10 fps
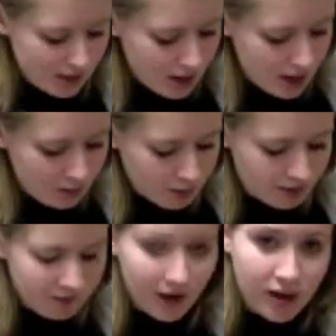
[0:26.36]
and with the
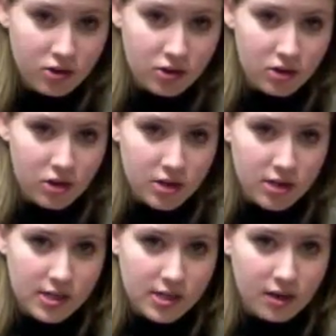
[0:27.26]
fine
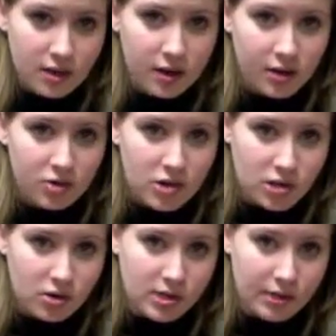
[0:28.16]
tuners, it just
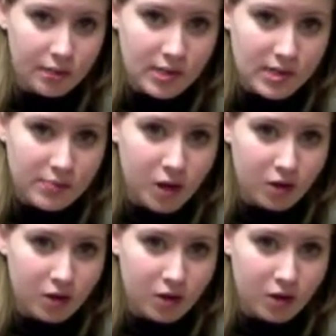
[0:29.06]
goes up in small